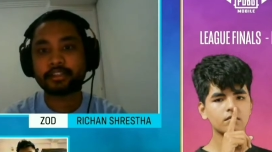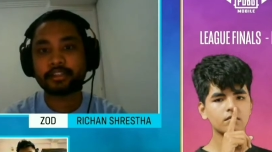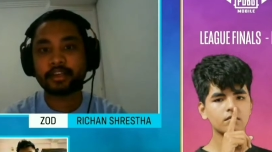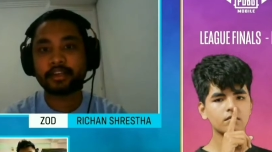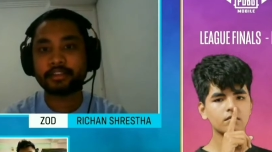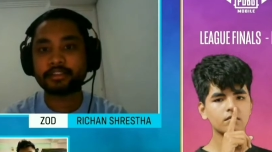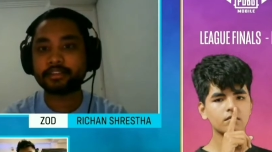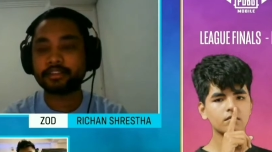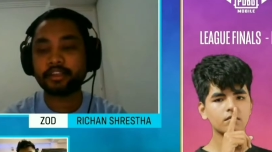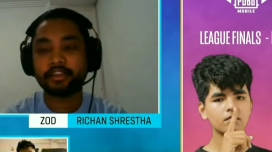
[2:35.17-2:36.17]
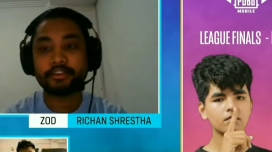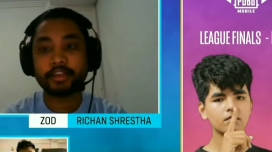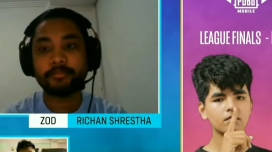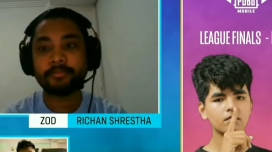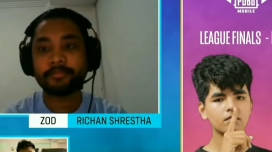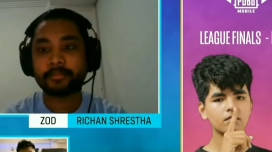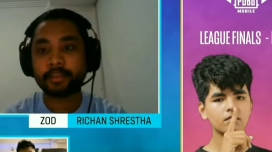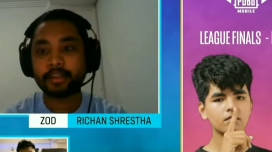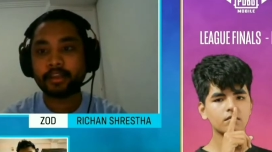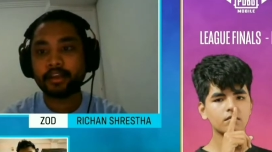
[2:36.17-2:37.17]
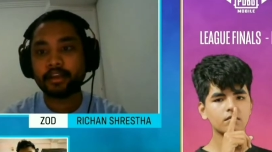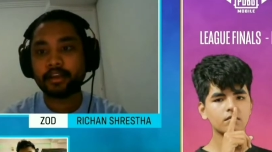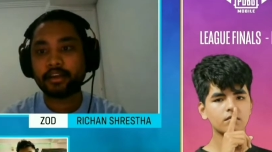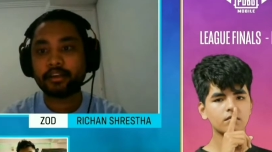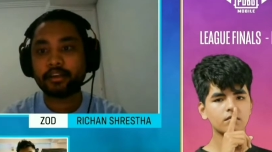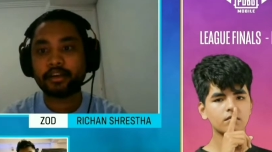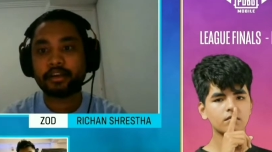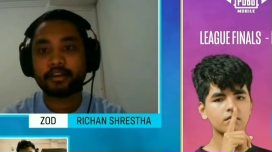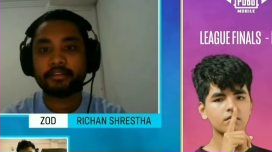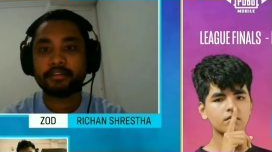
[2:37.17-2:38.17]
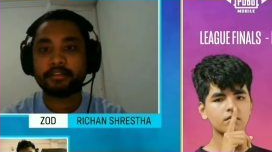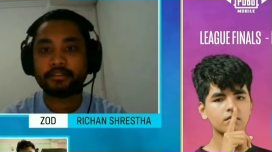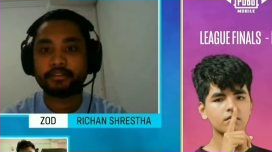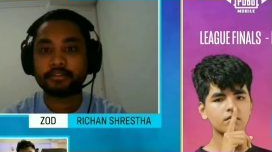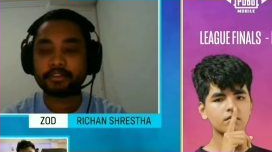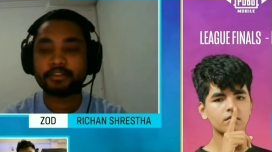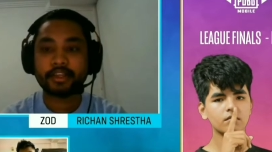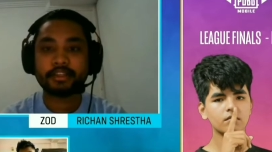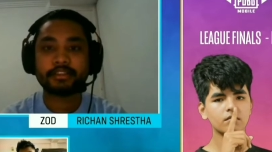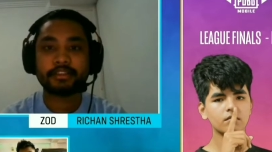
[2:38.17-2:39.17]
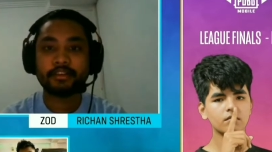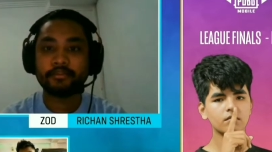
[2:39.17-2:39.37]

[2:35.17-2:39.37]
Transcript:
Speaker 1: as this is a new team, and so that's it.